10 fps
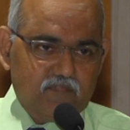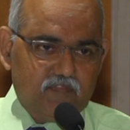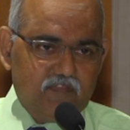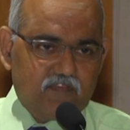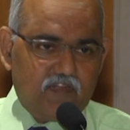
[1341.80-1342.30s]

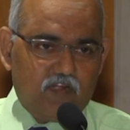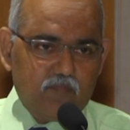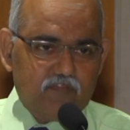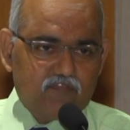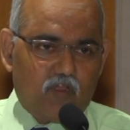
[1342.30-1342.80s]
This cannot
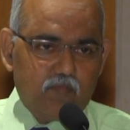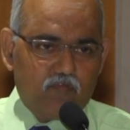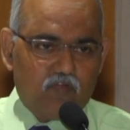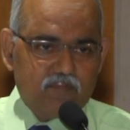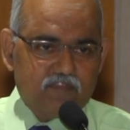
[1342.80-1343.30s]
be stopped
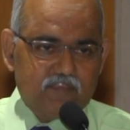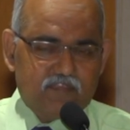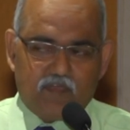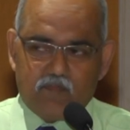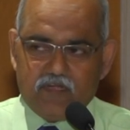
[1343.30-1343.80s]
once it
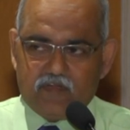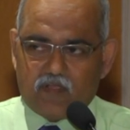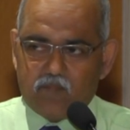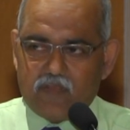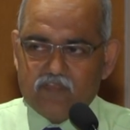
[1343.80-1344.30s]

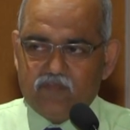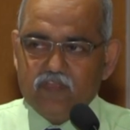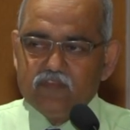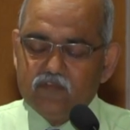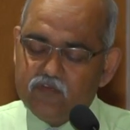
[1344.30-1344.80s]
complies
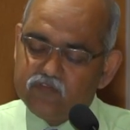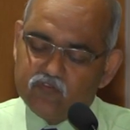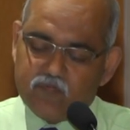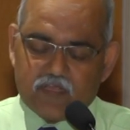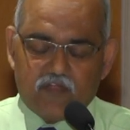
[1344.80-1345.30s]
with. It
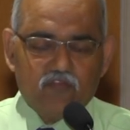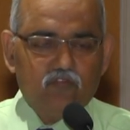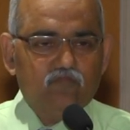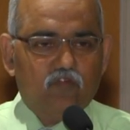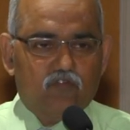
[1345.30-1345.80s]
should be
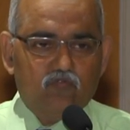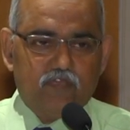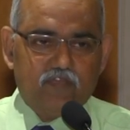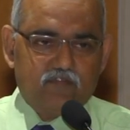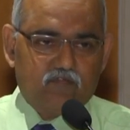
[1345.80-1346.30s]
continued for 2
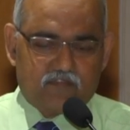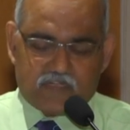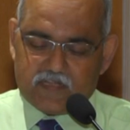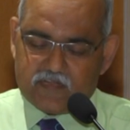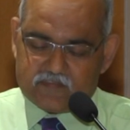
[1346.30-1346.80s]
years for
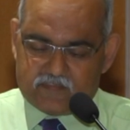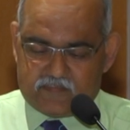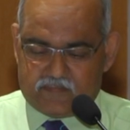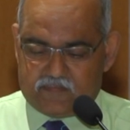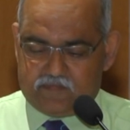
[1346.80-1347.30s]
standard
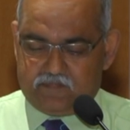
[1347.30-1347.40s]
assets.